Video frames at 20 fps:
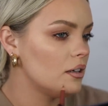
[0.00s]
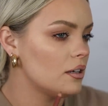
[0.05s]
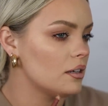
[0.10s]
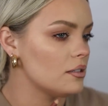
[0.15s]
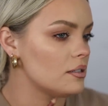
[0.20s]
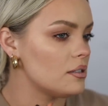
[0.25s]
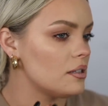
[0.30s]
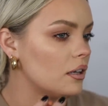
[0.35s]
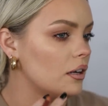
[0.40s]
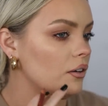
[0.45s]

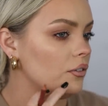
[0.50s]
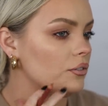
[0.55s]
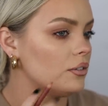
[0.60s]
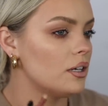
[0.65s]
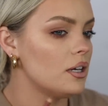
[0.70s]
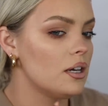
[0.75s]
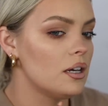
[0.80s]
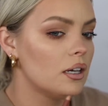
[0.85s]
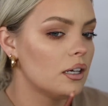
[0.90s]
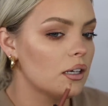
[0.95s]
Instead of
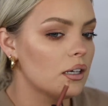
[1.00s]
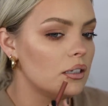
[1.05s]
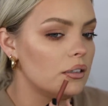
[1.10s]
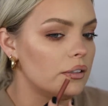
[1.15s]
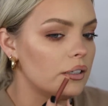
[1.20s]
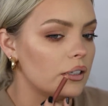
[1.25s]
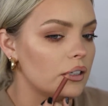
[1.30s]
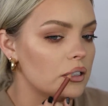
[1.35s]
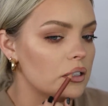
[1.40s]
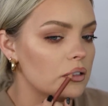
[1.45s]

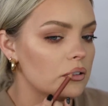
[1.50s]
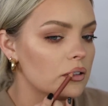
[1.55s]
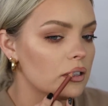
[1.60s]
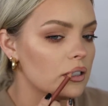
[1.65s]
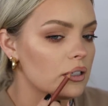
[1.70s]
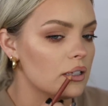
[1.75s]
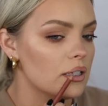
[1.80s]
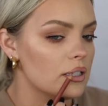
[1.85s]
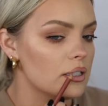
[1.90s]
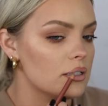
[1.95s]
continuing
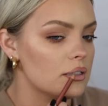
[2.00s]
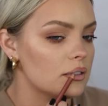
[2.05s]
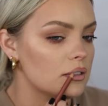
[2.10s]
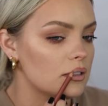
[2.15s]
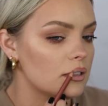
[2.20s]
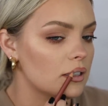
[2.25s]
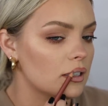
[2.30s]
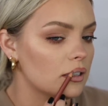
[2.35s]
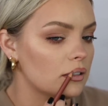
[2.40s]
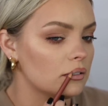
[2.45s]
this
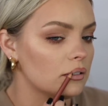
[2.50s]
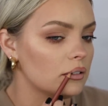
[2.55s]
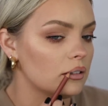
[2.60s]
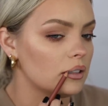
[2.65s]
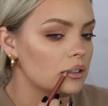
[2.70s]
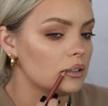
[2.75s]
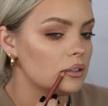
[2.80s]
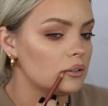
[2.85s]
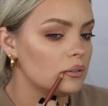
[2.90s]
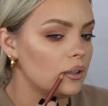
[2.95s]
down
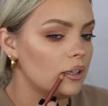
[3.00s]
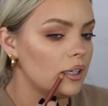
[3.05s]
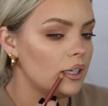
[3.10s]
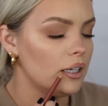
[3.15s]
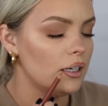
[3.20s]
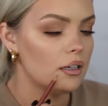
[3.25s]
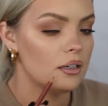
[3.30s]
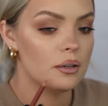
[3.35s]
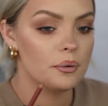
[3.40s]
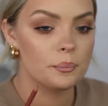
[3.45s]
this
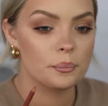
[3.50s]
way,